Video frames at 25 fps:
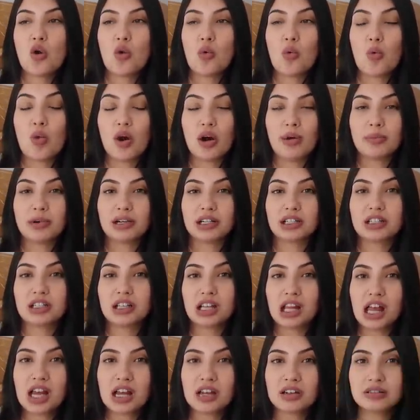warmer
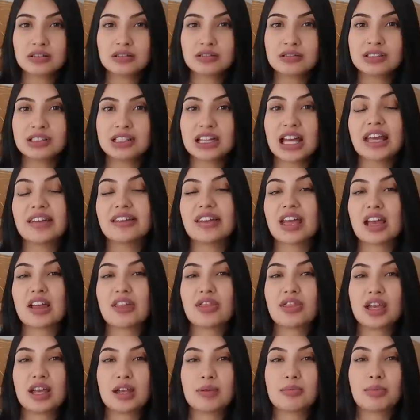clothes and
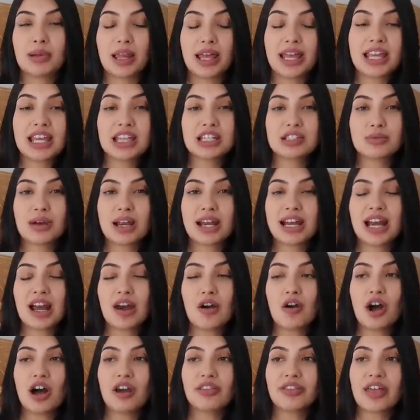like thick blankets right
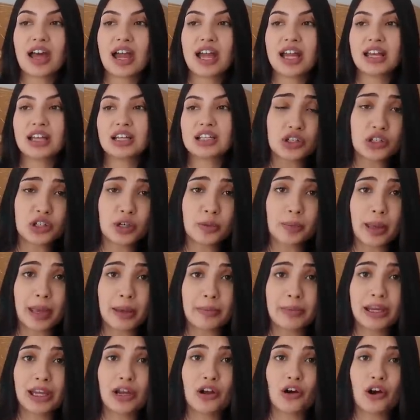now online. So
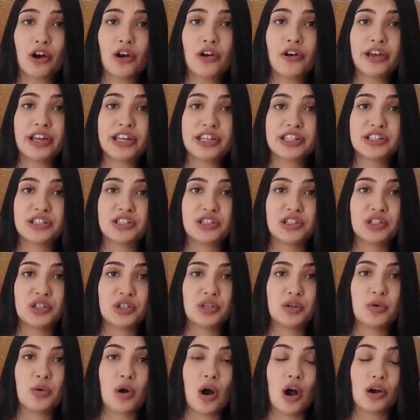baby girl is
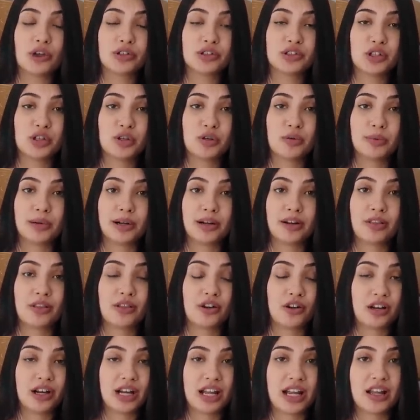due October
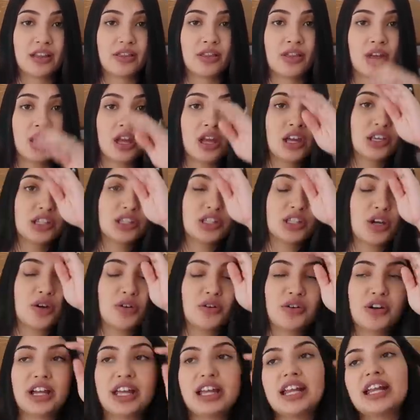30th.
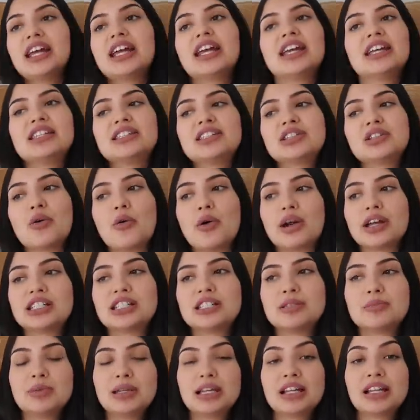So it is going
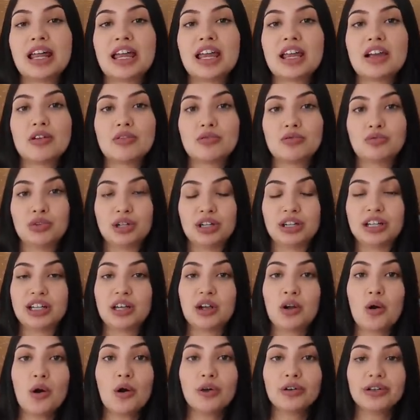to be like really
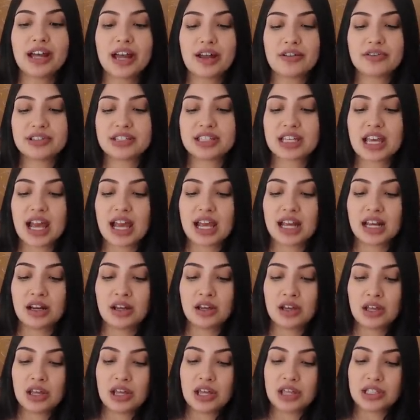cold
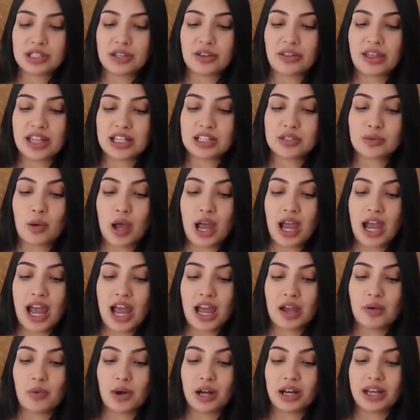outside. So that's why
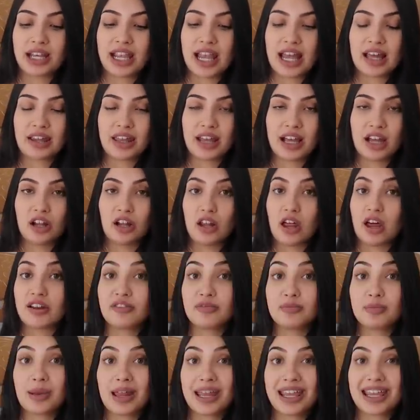I want to get like a lot
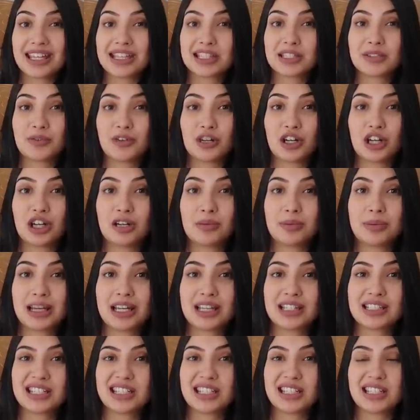of blankets for her
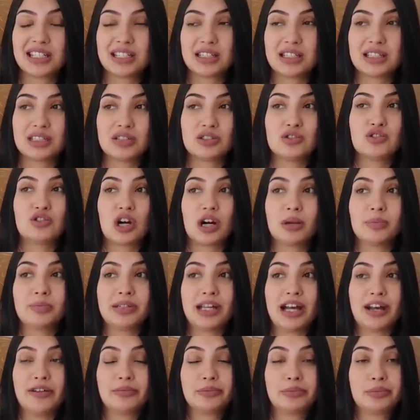because it does drop
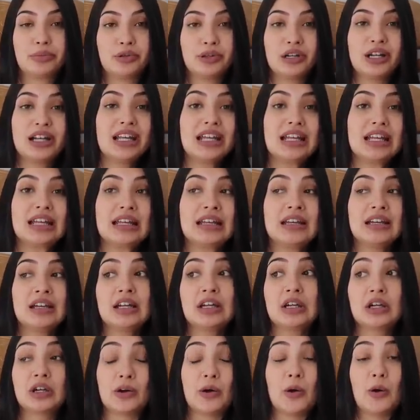down pretty
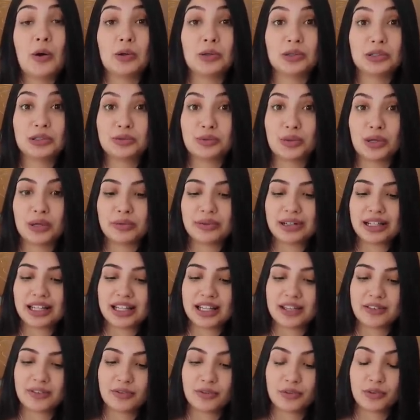cold where we
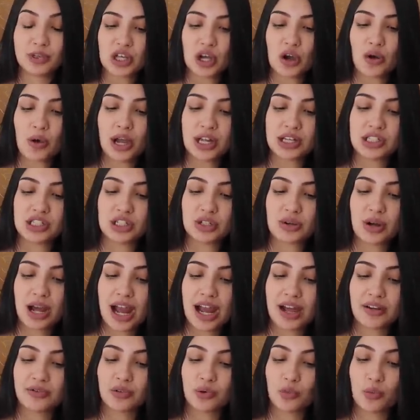live. So I do
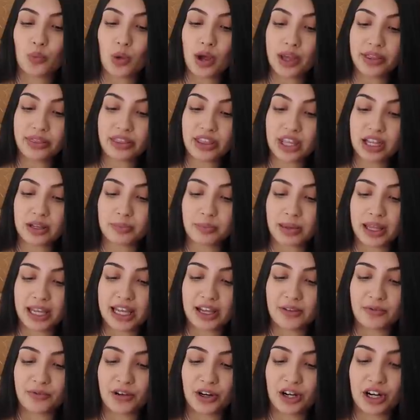have one thick
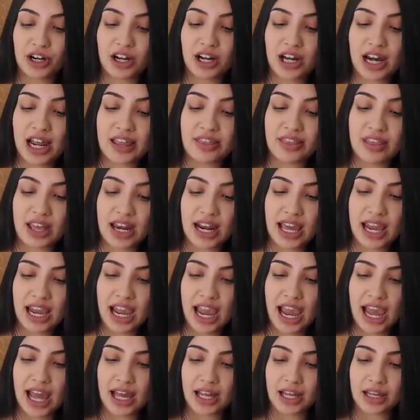blanket for her and then I
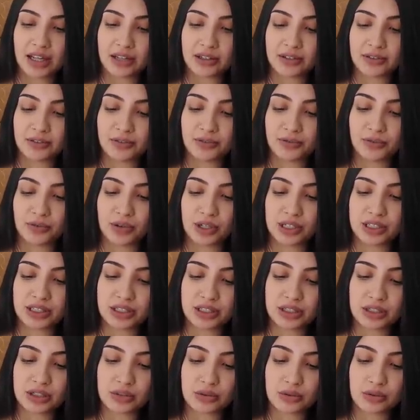have
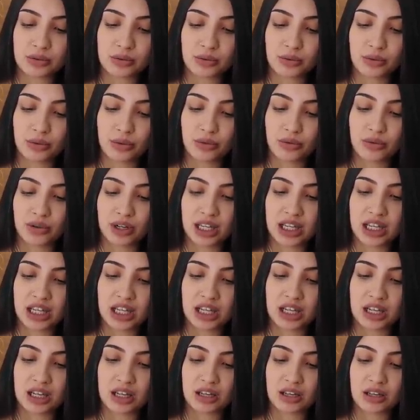one, two,
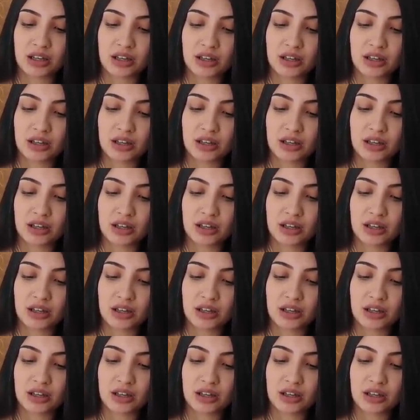three,